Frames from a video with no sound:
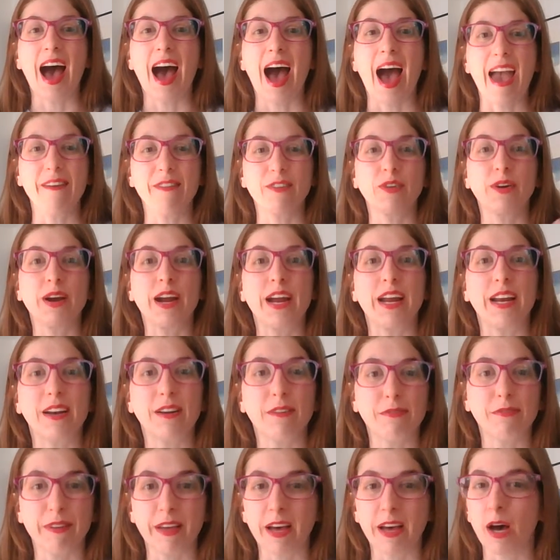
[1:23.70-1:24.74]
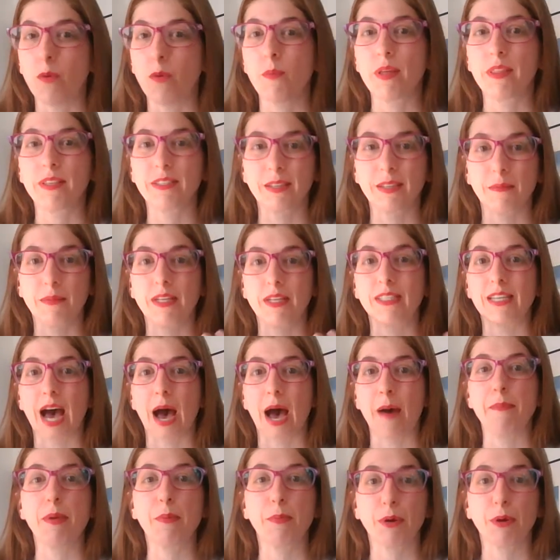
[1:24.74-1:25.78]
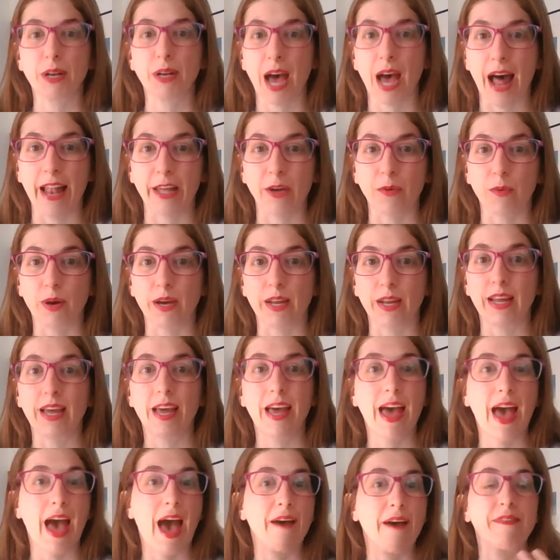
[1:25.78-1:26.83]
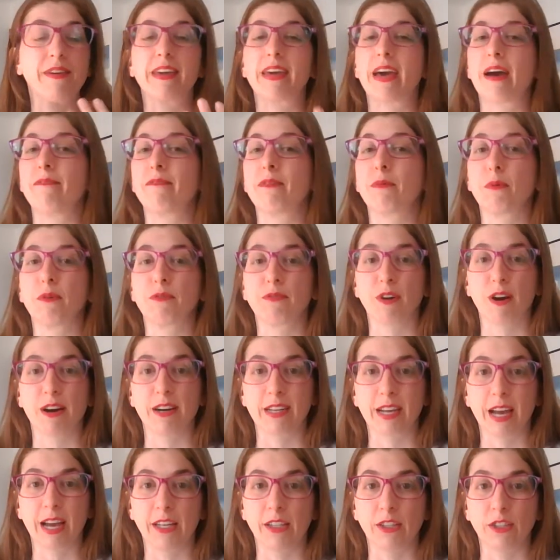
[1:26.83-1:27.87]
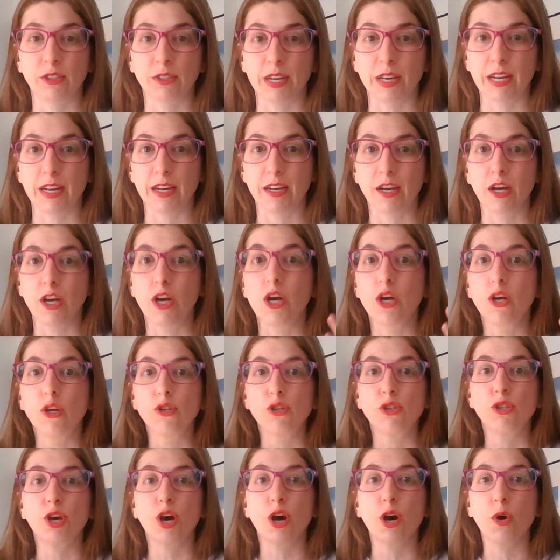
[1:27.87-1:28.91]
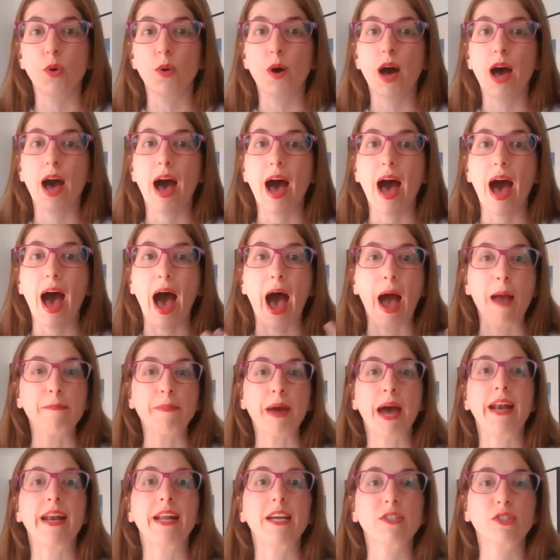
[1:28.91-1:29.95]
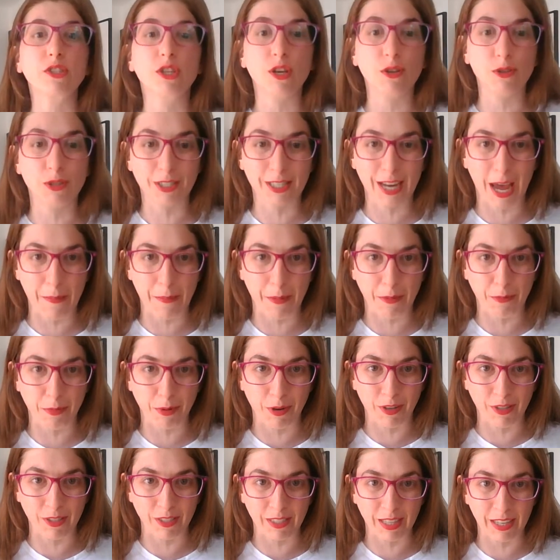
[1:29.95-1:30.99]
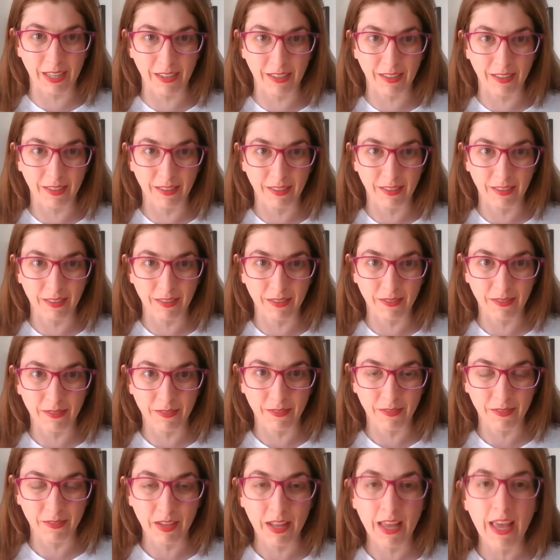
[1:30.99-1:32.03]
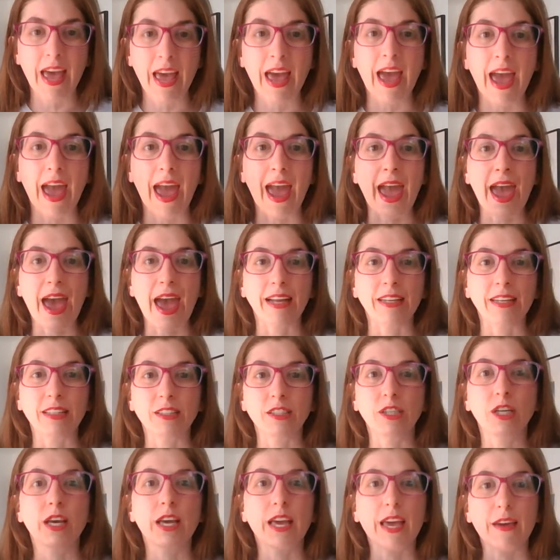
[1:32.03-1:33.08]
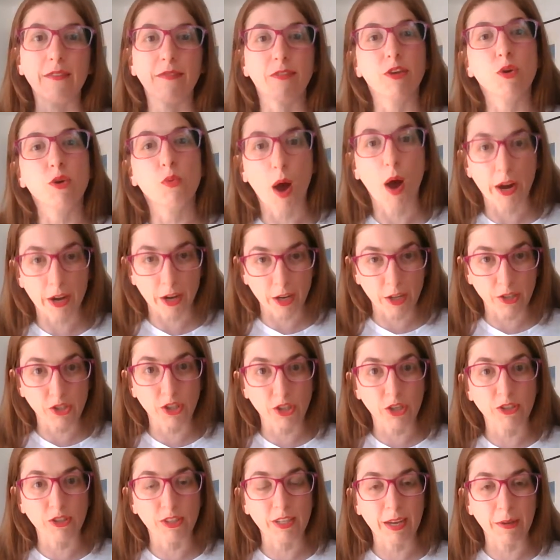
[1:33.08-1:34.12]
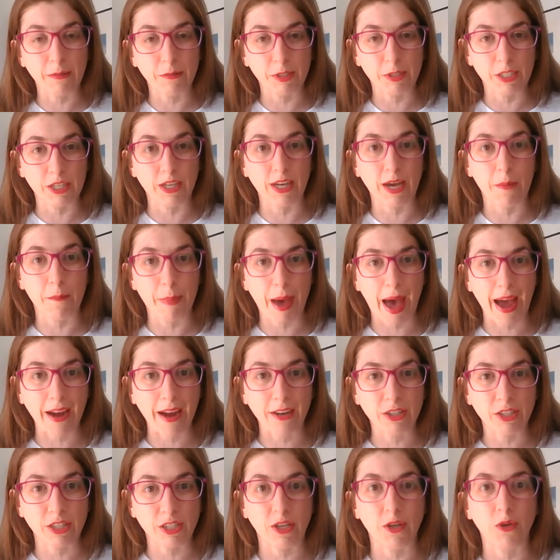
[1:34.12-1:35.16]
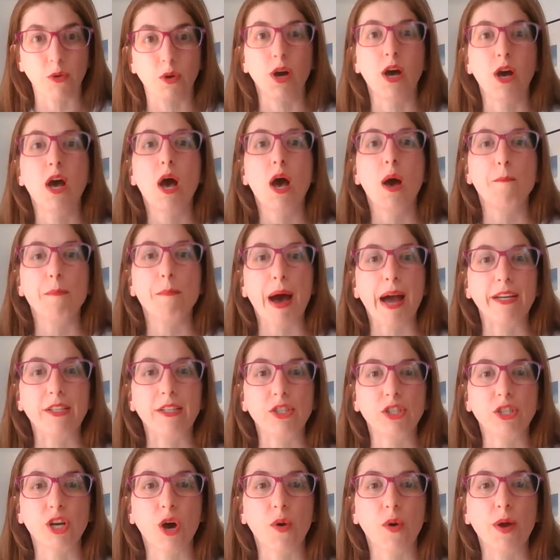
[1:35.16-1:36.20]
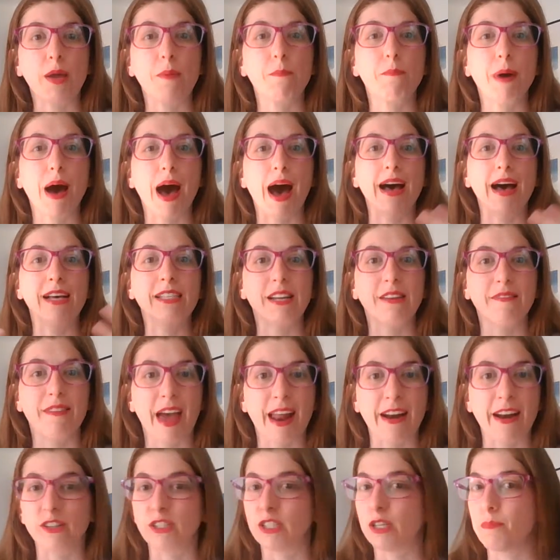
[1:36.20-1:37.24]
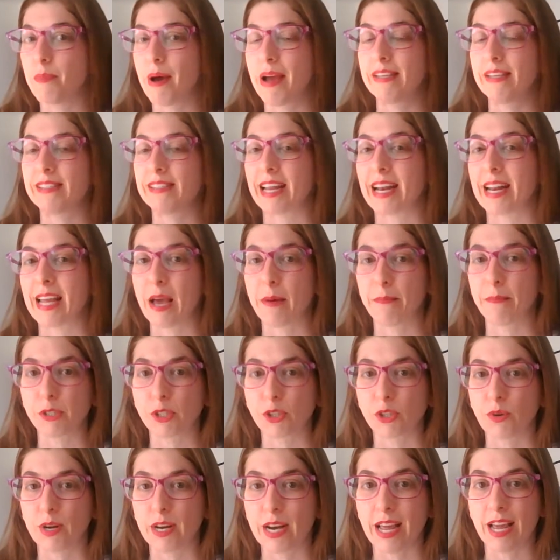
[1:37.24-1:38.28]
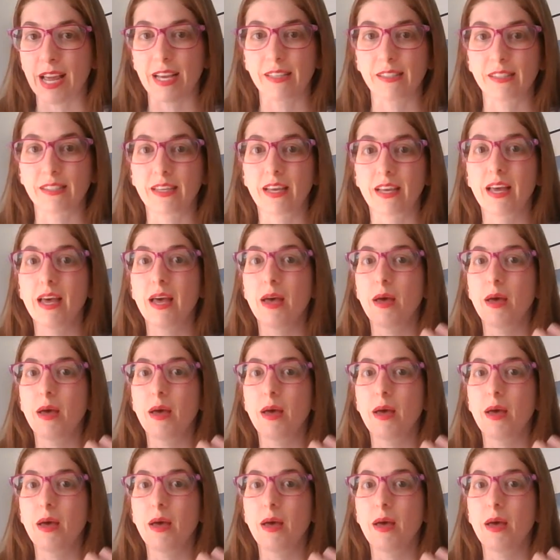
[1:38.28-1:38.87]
I have created a film with some of the top people in Hollywood, having come from a foreign country. So I'm not an excuse type of person. And if you want your children to come back to you by showing positive energy, by setting up screenings,